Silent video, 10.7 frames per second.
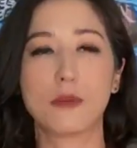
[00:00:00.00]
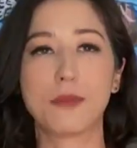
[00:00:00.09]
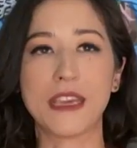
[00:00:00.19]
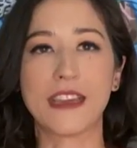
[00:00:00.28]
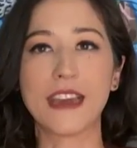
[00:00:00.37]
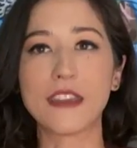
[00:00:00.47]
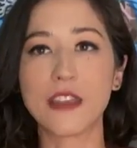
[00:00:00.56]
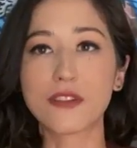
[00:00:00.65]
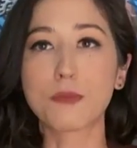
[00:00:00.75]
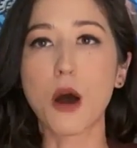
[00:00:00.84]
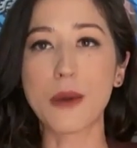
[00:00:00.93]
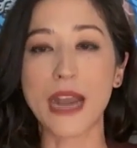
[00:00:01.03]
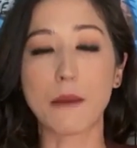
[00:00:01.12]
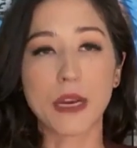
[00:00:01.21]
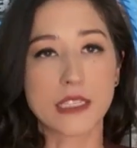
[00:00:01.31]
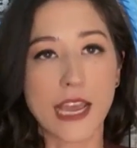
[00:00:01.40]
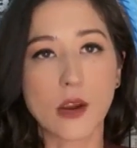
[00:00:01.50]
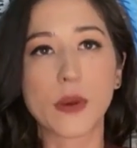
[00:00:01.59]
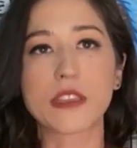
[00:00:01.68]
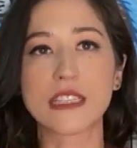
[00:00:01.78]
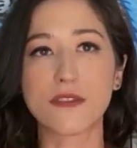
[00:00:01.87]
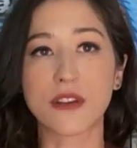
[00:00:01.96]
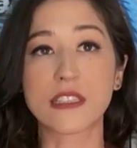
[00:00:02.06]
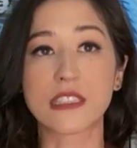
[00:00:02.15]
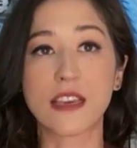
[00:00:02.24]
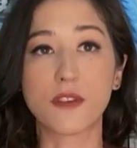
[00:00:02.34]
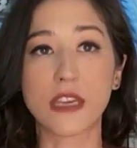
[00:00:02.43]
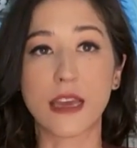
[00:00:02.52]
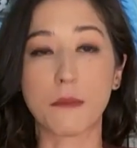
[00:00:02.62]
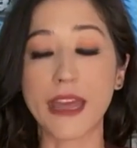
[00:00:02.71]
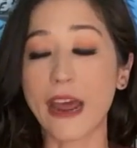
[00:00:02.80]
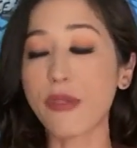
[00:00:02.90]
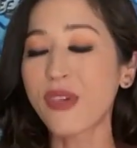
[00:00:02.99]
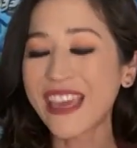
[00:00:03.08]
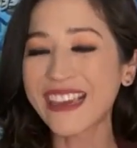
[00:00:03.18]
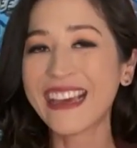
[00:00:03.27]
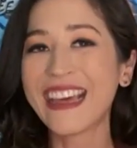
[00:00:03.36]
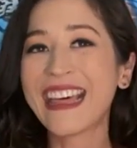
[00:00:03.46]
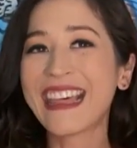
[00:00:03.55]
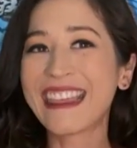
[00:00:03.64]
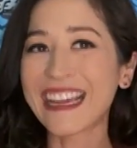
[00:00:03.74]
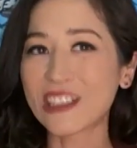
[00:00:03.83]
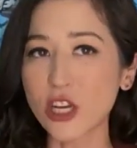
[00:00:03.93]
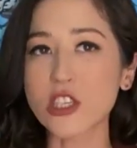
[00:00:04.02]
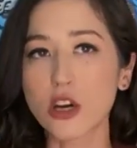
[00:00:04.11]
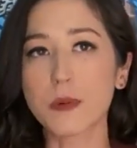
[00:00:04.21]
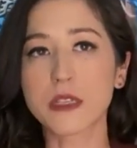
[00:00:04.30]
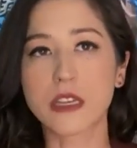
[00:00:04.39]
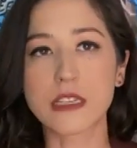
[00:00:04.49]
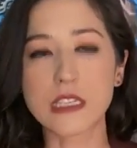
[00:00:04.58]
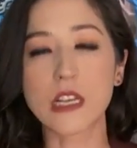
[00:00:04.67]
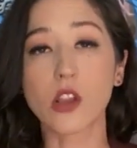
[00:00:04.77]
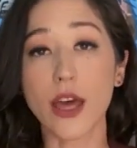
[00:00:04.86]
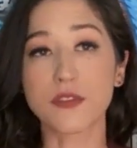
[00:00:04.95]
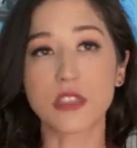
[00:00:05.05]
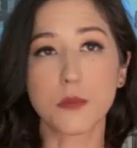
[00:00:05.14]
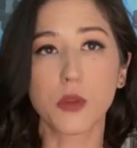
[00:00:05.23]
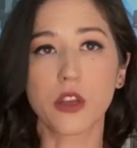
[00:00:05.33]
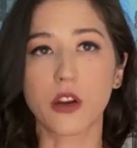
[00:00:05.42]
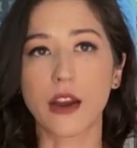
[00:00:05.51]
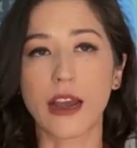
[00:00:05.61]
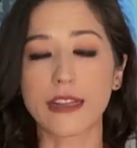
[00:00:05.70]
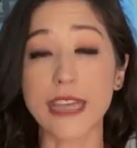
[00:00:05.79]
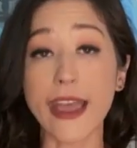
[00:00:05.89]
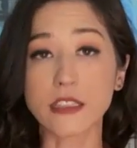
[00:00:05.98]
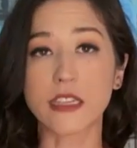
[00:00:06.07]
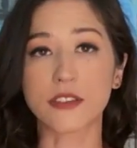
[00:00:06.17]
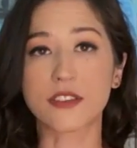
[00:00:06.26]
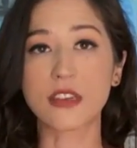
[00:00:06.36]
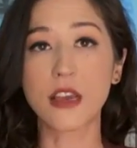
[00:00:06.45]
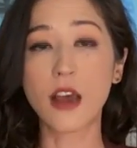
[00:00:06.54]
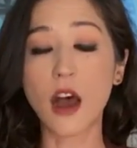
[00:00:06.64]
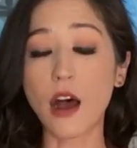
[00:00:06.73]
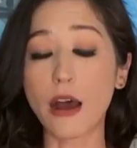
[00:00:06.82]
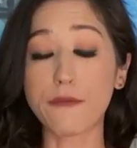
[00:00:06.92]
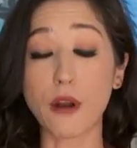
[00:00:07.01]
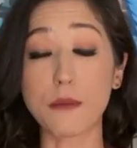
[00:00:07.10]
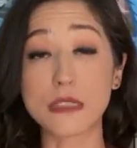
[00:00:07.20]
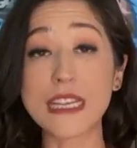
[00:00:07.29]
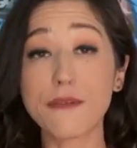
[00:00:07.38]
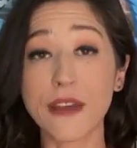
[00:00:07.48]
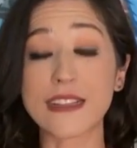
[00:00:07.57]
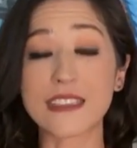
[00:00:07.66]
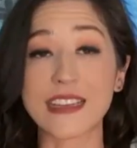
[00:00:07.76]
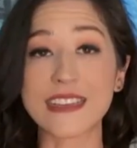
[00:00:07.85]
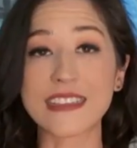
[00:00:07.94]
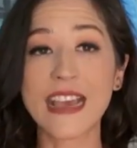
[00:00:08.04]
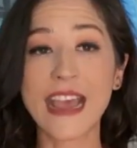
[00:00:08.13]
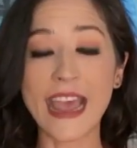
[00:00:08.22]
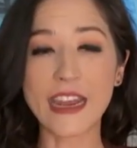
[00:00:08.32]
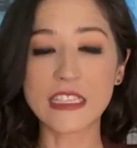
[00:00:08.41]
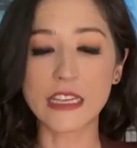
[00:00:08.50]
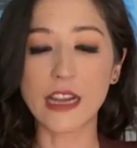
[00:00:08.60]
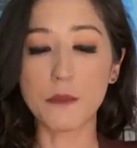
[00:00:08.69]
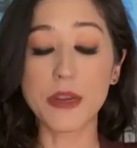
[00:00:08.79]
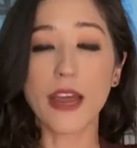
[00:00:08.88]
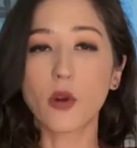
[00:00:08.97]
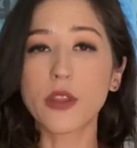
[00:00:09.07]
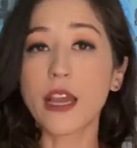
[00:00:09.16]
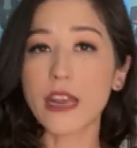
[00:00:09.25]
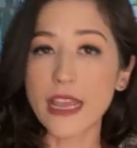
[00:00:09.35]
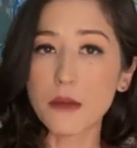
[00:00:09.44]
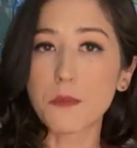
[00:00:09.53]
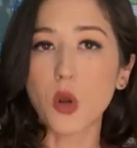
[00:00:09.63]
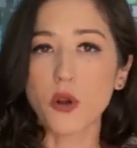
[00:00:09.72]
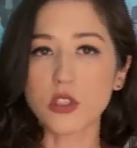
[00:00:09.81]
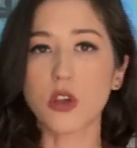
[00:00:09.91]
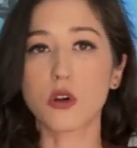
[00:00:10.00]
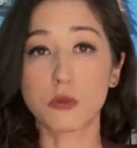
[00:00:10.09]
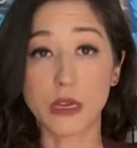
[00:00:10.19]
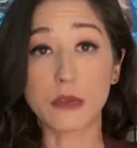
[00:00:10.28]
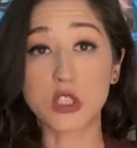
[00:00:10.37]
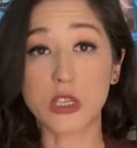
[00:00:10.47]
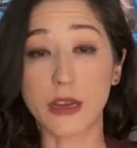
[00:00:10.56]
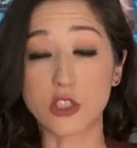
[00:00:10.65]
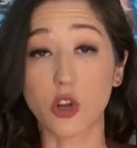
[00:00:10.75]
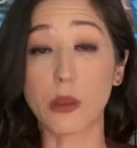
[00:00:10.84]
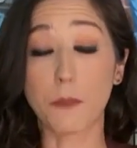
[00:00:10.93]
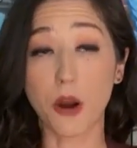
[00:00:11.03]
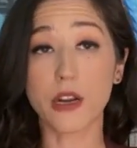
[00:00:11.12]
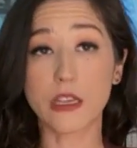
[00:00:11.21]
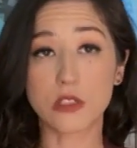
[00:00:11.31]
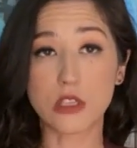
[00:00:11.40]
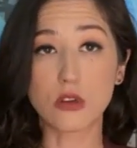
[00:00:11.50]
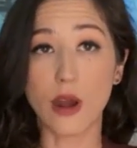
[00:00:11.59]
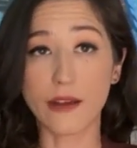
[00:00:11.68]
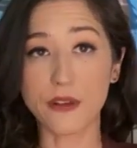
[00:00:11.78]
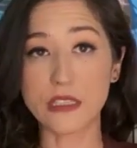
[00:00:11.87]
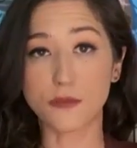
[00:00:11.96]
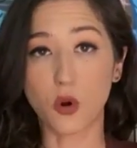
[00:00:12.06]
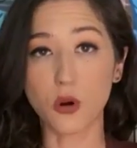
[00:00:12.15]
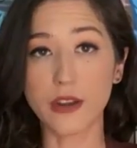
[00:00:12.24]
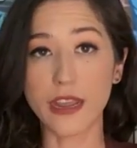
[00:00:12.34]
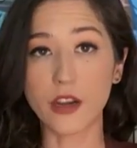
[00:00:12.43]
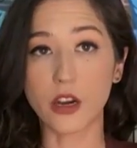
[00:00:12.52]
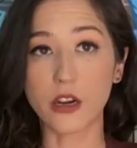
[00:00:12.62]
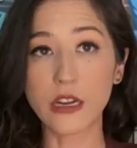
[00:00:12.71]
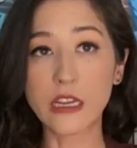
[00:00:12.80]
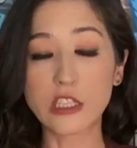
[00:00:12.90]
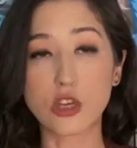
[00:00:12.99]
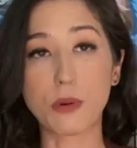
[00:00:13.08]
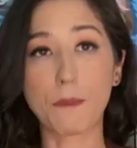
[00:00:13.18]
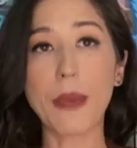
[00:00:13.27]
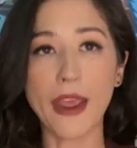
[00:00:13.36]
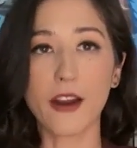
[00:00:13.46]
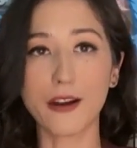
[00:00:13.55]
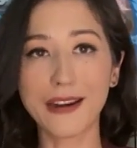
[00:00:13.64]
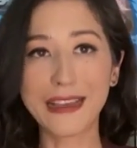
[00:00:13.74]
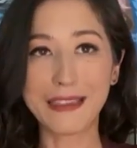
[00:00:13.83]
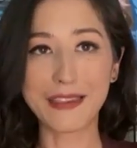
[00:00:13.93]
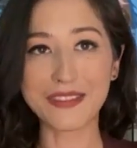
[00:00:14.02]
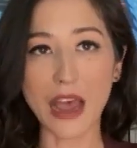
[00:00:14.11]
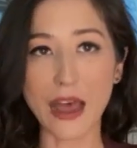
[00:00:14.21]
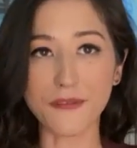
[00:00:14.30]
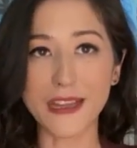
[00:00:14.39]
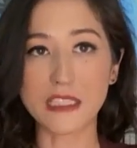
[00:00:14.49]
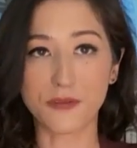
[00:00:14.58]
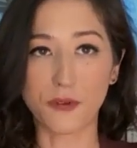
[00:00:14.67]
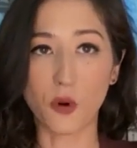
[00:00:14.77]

yeah. to be in right. this moment. I'm going to take what the defense is giving him, and I think that Justin Herbert is going to see a lot of similar uh, tactics uh, from defenses, and it's incumbent not only on him but also uh, uh, Joe Lombardi, who's the new offensive coordinator, to prepare this offense